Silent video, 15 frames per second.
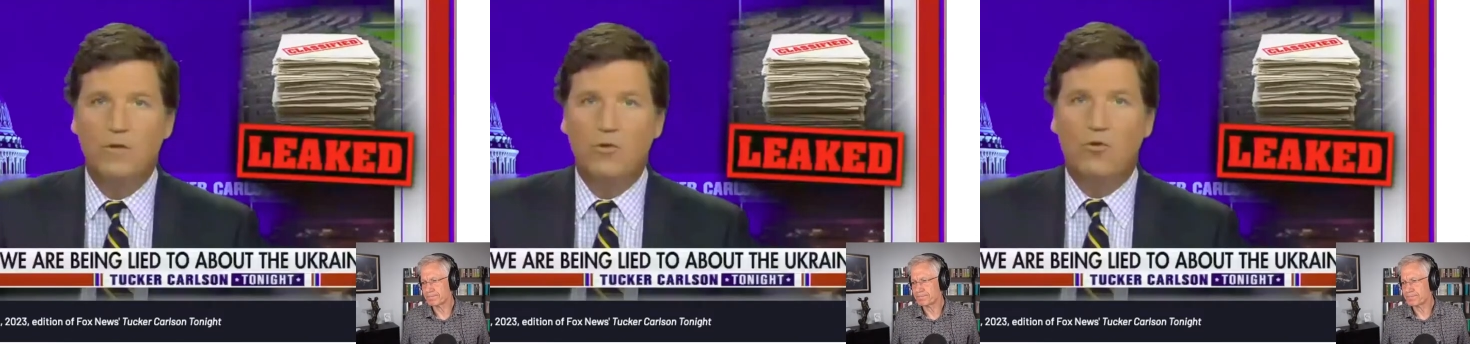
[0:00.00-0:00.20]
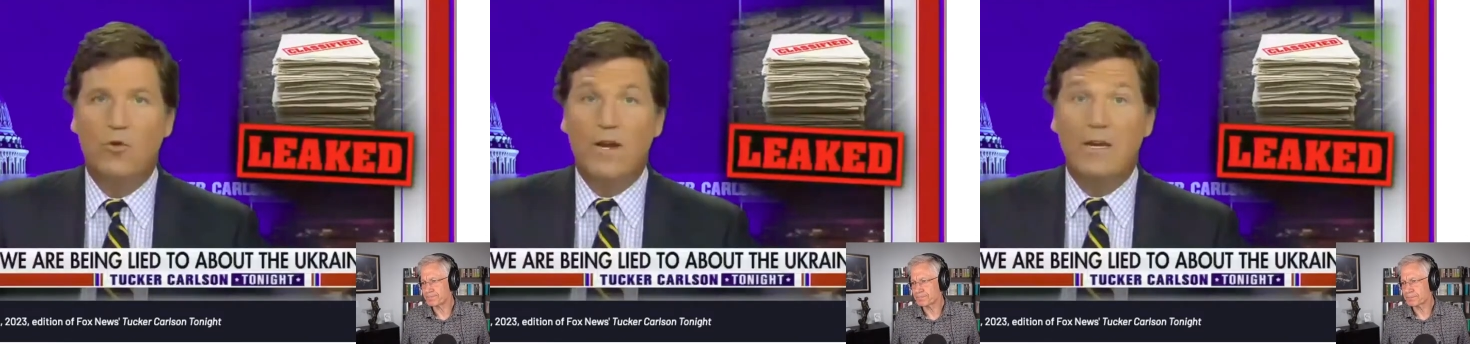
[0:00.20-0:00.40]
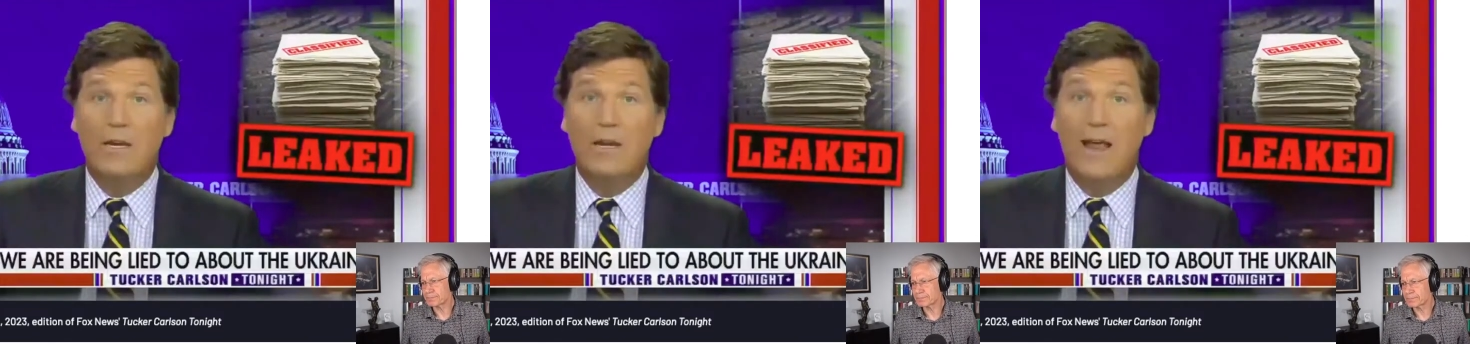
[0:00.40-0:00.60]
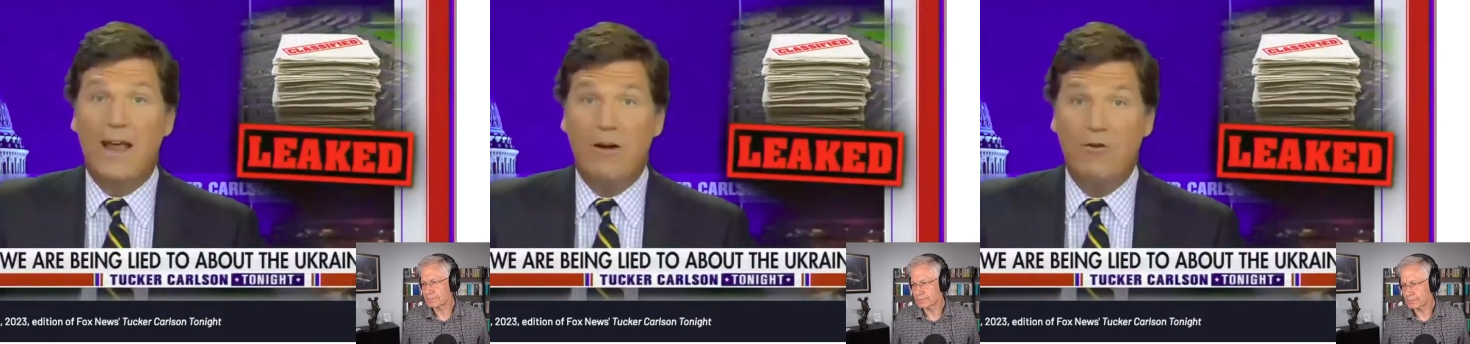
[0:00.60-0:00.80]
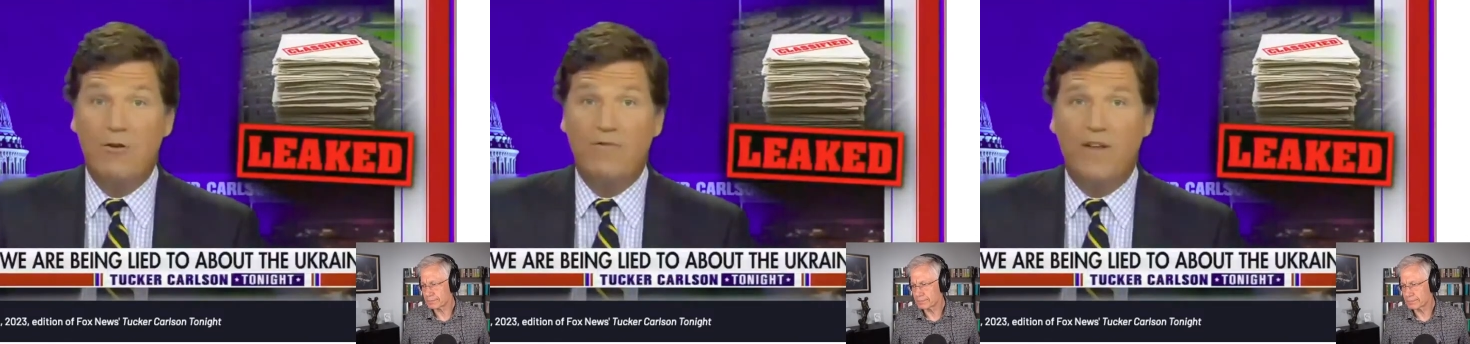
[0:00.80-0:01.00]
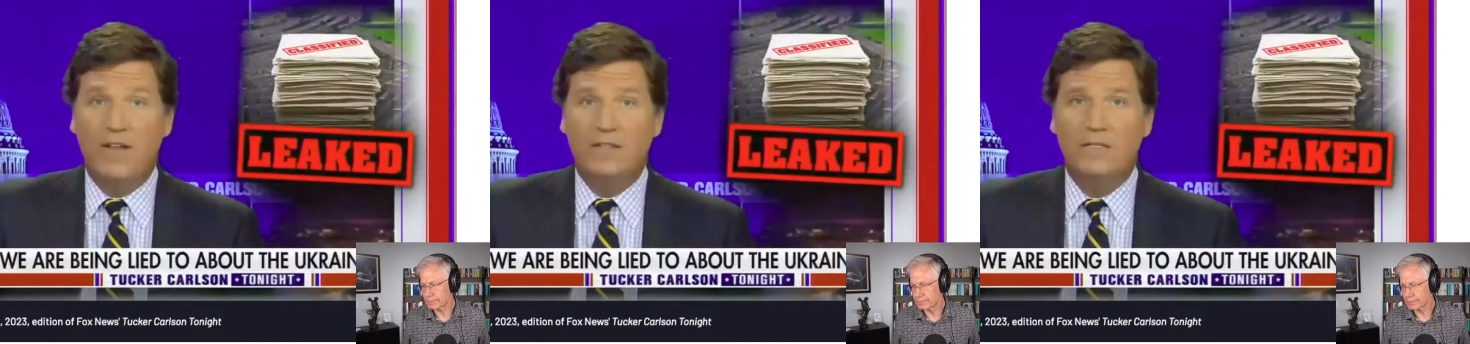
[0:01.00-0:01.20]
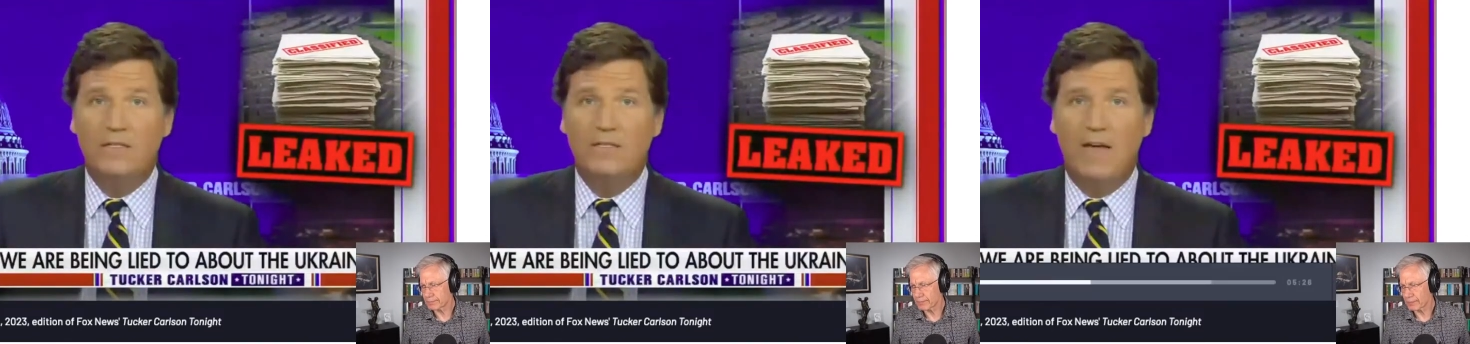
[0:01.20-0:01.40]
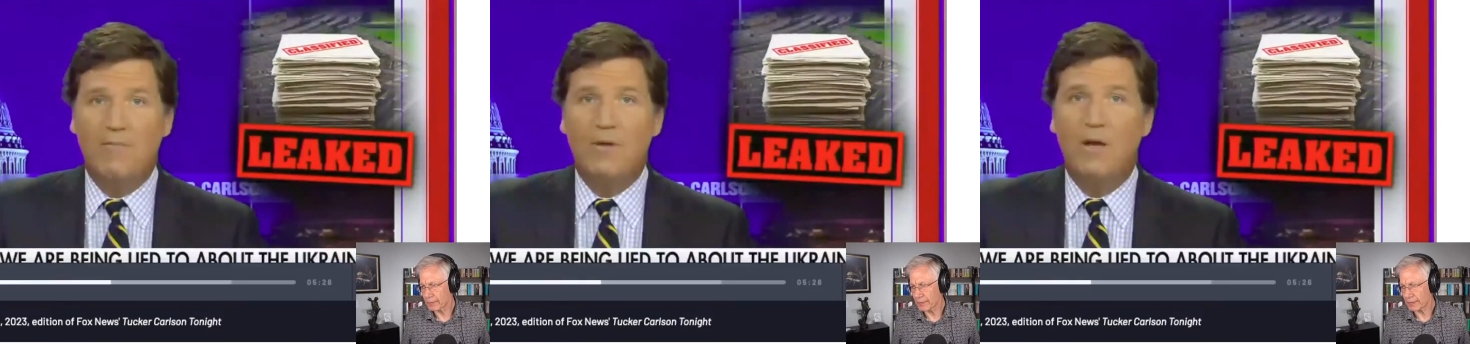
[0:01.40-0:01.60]
Speaker 1: Ukrainian air
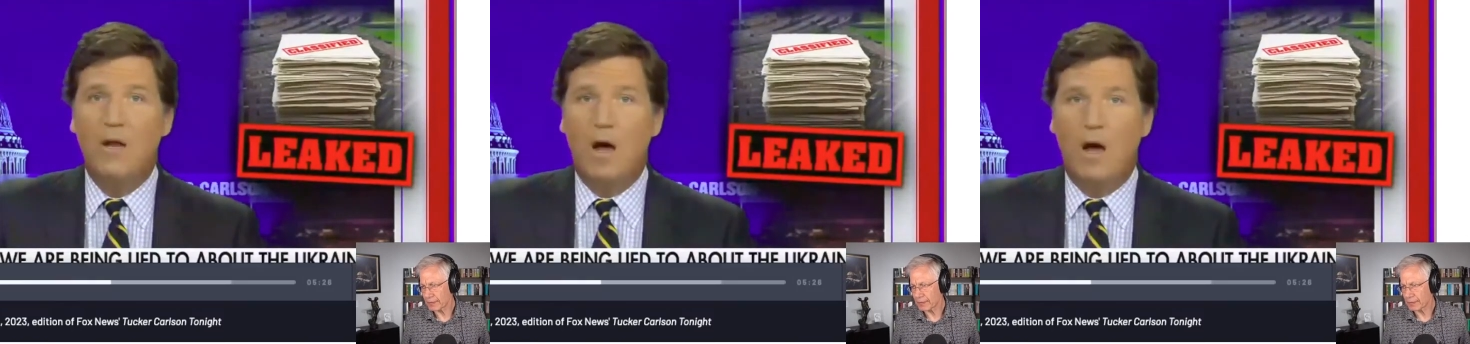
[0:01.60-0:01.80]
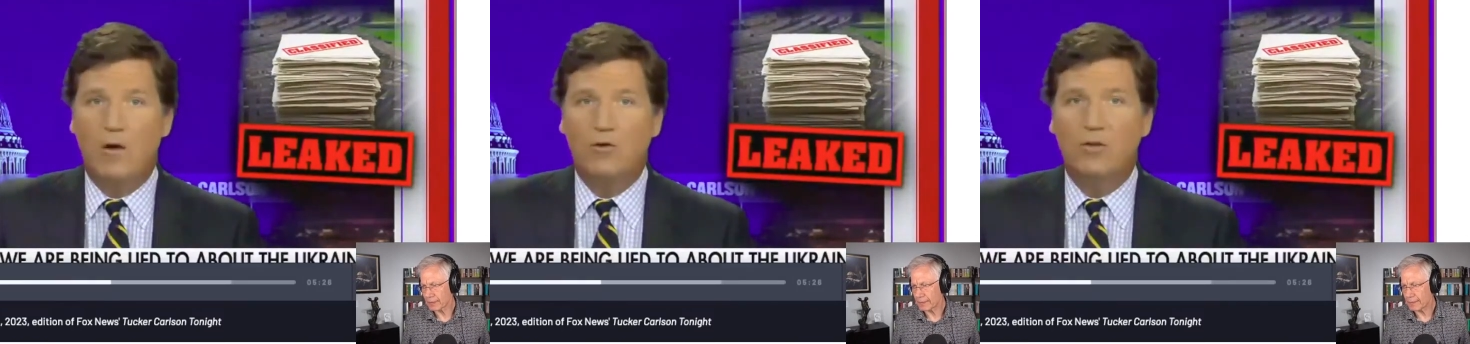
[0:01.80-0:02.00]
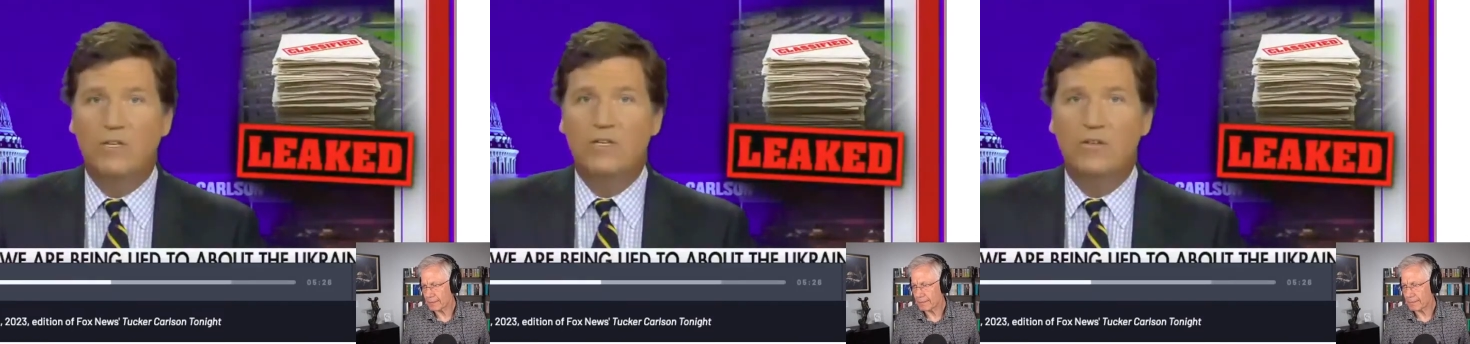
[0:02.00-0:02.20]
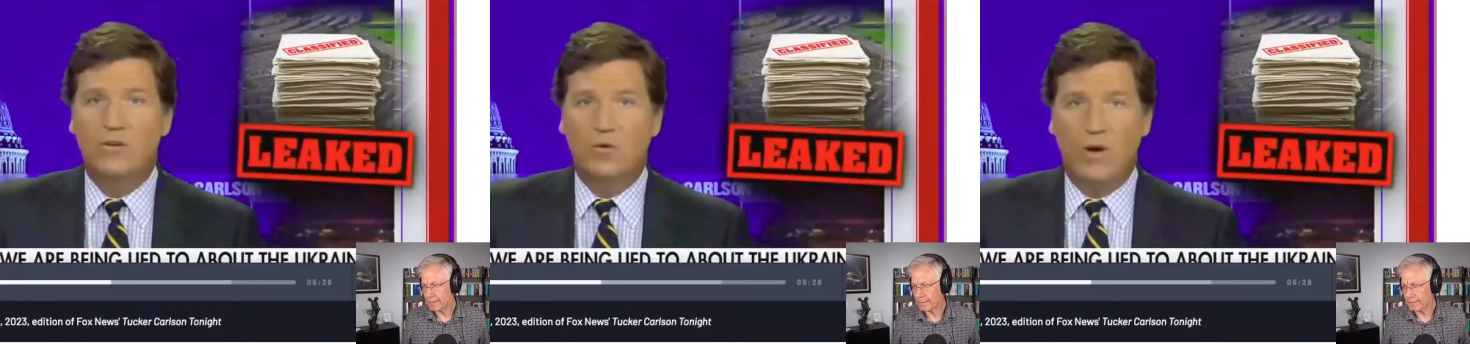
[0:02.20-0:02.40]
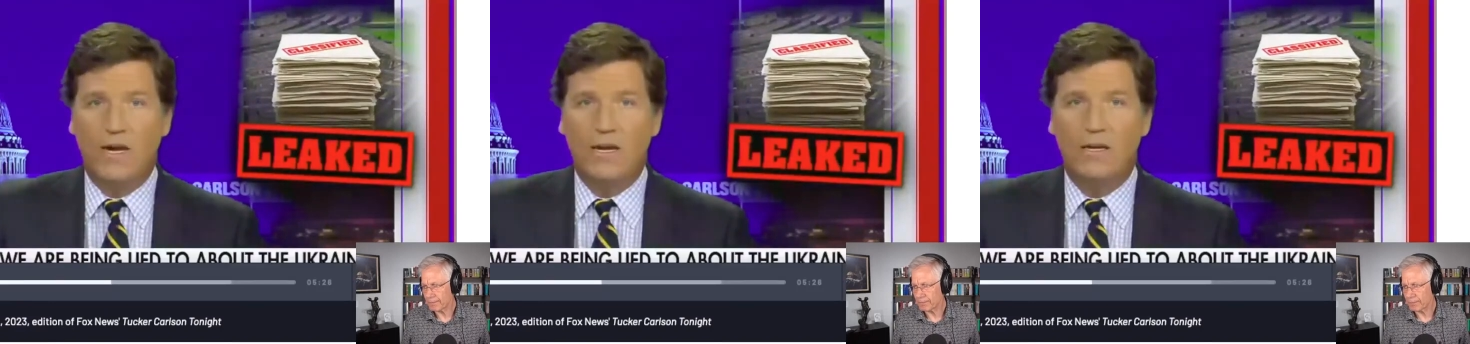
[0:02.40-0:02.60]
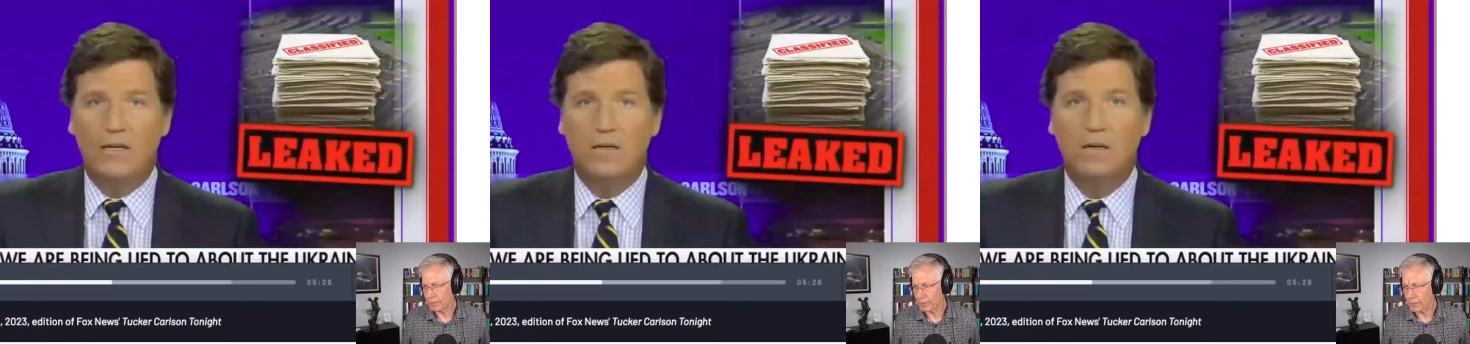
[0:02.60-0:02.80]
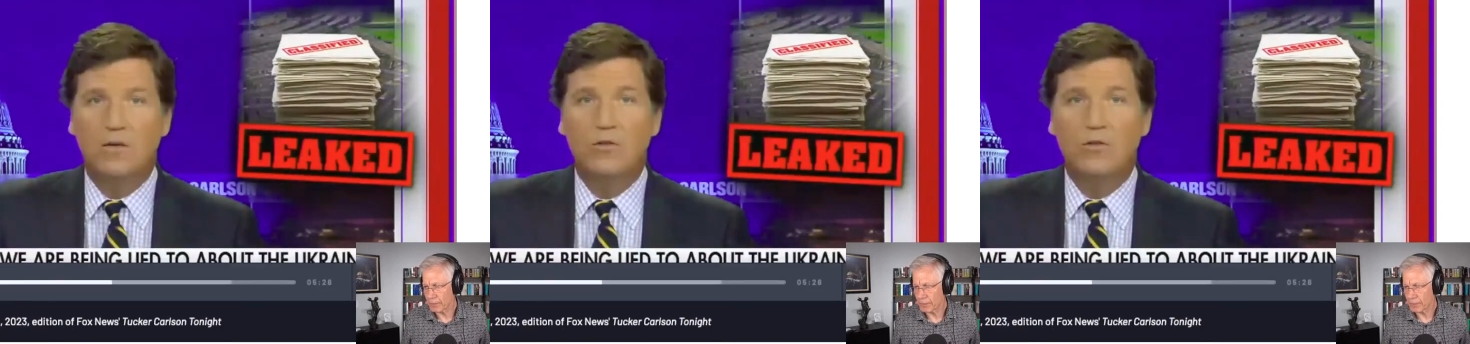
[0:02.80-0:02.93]
defenses have been utterly degraded.